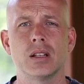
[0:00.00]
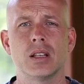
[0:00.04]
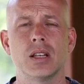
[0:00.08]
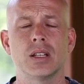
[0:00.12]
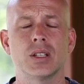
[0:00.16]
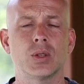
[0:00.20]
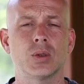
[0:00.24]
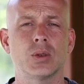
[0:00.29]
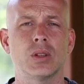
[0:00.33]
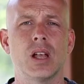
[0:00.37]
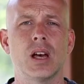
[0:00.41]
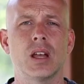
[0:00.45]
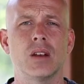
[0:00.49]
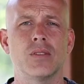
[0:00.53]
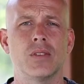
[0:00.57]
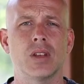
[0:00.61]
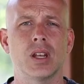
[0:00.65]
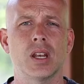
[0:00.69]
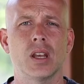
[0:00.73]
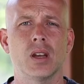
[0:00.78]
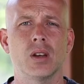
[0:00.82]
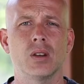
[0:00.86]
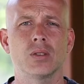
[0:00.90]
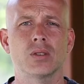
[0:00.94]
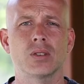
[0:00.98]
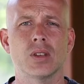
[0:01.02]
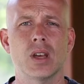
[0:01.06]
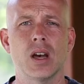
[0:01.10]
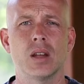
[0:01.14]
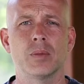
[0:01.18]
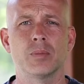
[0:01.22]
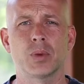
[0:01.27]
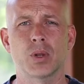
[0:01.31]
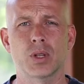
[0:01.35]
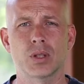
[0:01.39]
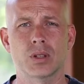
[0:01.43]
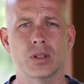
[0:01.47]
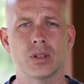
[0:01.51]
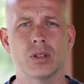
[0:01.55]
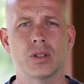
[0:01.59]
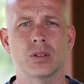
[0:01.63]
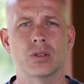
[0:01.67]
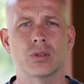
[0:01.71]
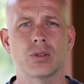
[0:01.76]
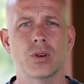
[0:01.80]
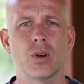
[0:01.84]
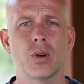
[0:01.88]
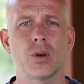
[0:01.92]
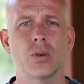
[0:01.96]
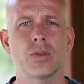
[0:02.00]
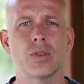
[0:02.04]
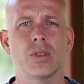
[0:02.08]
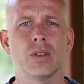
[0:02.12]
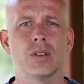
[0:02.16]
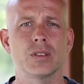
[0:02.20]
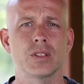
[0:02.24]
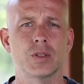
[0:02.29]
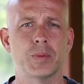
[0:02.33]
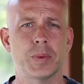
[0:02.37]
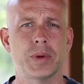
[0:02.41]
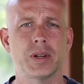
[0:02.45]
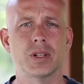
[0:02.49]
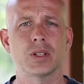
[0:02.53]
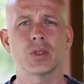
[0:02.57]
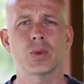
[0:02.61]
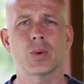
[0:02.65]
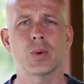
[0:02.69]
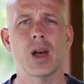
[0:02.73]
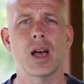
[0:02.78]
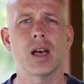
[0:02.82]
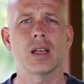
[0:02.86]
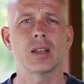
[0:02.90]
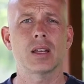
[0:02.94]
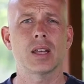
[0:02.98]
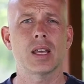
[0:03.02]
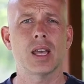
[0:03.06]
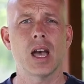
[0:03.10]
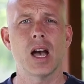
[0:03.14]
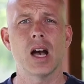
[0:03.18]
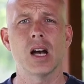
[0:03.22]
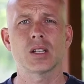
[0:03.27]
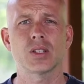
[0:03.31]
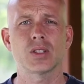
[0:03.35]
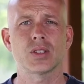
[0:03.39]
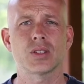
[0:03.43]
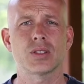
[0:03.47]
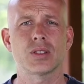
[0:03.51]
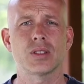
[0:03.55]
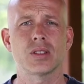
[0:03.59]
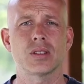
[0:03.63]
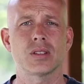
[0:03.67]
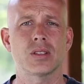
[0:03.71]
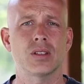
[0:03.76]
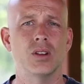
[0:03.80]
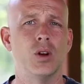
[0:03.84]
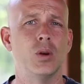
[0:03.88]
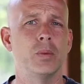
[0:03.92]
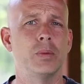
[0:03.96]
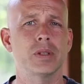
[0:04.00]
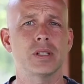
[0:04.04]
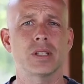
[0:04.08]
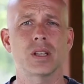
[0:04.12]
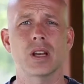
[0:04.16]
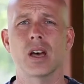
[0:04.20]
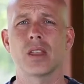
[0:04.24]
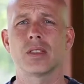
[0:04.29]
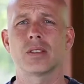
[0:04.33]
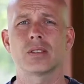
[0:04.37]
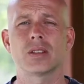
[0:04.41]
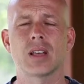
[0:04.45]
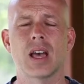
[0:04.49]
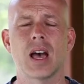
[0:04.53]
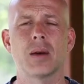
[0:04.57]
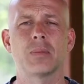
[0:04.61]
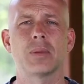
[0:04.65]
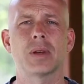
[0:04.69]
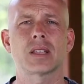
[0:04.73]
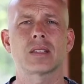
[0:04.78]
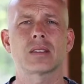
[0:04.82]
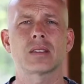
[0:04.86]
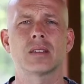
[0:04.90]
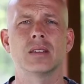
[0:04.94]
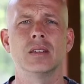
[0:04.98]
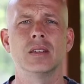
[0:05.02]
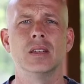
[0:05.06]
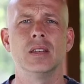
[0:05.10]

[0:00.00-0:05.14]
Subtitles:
I do a lot of videos on personal growth, spirituality, consciousness, and a whole bunch of other topics.